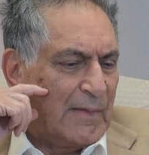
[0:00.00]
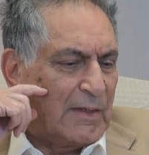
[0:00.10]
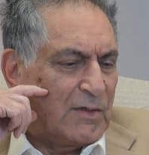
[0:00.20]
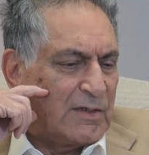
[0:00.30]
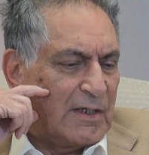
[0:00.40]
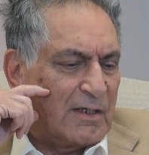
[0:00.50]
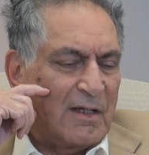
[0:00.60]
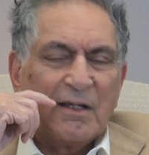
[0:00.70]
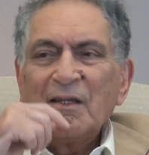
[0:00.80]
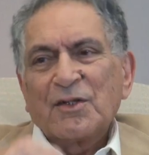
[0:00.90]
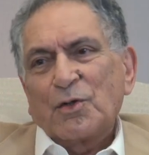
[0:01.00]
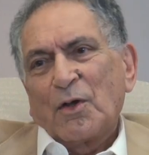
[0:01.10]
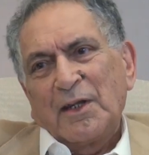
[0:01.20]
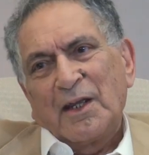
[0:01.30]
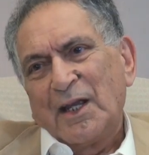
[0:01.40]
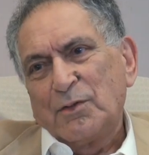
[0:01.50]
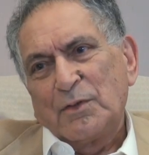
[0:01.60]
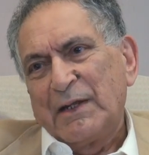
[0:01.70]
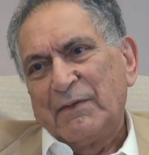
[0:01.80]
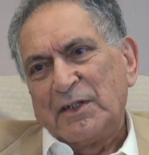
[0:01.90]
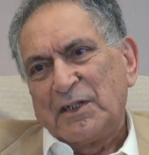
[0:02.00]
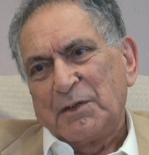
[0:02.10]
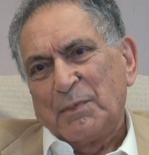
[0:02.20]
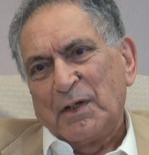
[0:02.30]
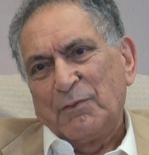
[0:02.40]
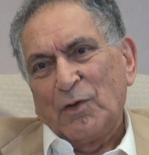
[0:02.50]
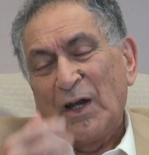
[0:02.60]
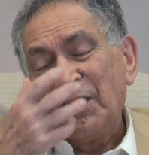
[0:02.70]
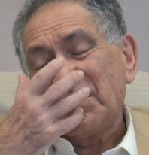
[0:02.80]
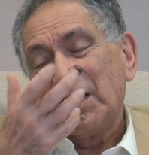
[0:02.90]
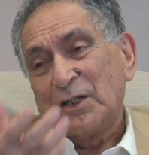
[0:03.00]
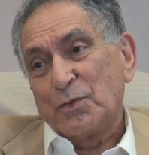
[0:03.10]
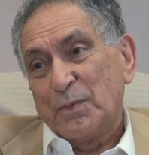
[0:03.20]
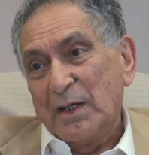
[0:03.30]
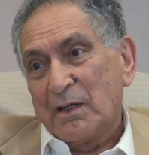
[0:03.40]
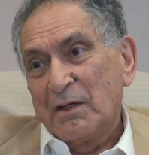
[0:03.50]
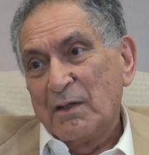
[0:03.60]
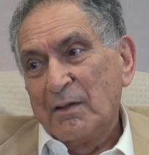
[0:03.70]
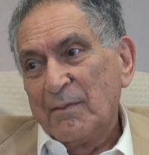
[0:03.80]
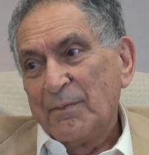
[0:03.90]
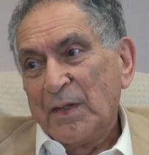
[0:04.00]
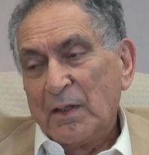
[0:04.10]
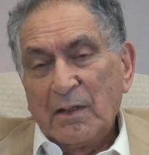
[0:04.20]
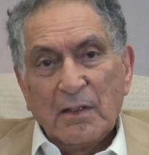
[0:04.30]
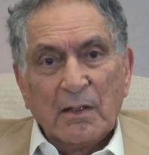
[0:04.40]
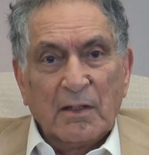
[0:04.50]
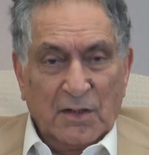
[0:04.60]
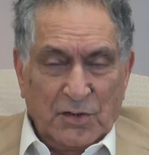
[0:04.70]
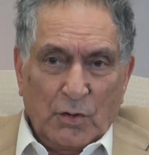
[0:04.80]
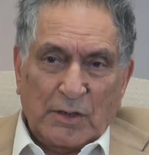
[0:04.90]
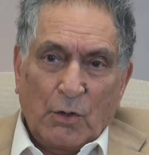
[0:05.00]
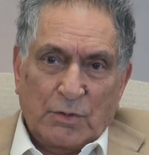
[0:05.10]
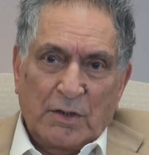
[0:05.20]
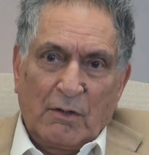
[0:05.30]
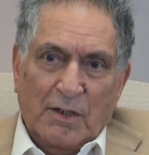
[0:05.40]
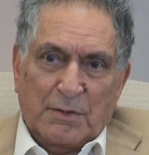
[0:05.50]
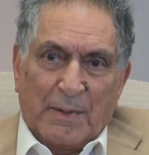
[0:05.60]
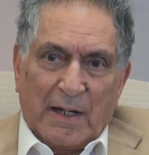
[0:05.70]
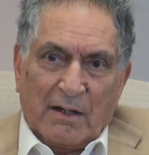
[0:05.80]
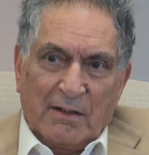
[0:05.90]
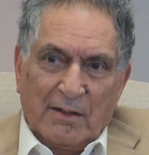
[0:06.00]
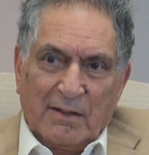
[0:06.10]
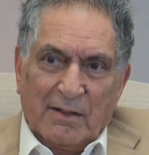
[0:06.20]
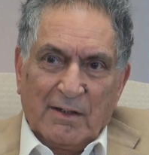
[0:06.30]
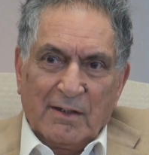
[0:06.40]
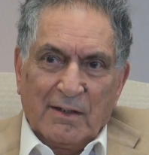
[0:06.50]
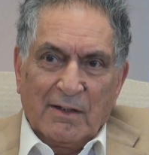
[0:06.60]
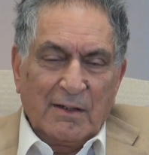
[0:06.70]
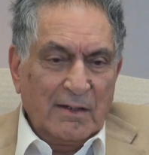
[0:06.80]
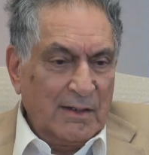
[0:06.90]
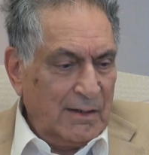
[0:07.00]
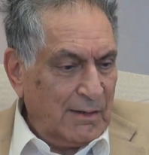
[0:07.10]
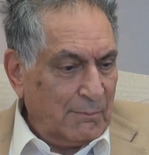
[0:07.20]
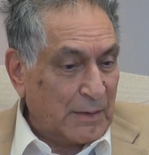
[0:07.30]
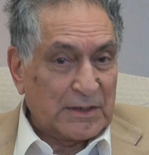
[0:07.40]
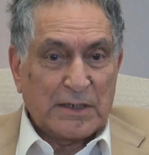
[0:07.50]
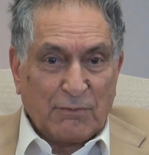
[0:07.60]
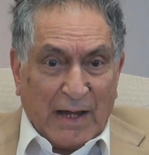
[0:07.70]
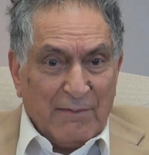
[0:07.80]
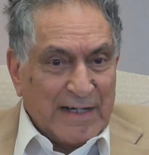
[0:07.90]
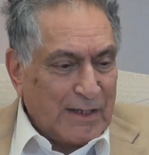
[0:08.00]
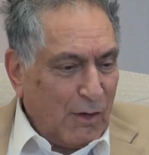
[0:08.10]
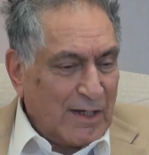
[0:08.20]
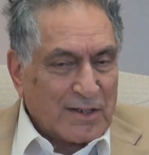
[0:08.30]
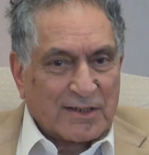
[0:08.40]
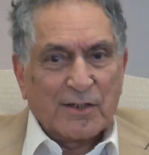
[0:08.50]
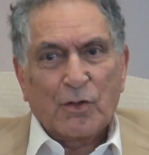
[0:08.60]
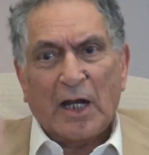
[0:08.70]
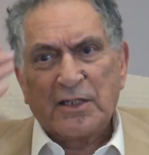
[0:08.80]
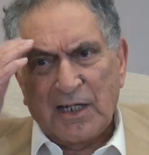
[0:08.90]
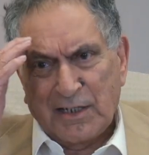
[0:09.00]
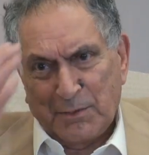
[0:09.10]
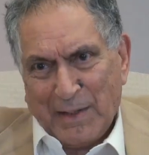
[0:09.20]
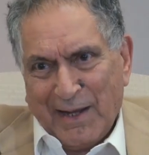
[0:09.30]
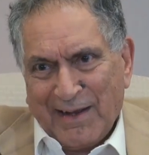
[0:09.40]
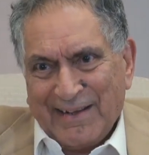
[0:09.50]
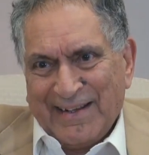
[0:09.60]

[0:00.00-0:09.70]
Then he says, sorry, I don't have any treatment if your eyesight is weak. Here is your thousand dollars back. But this is $500, your eyesight is back.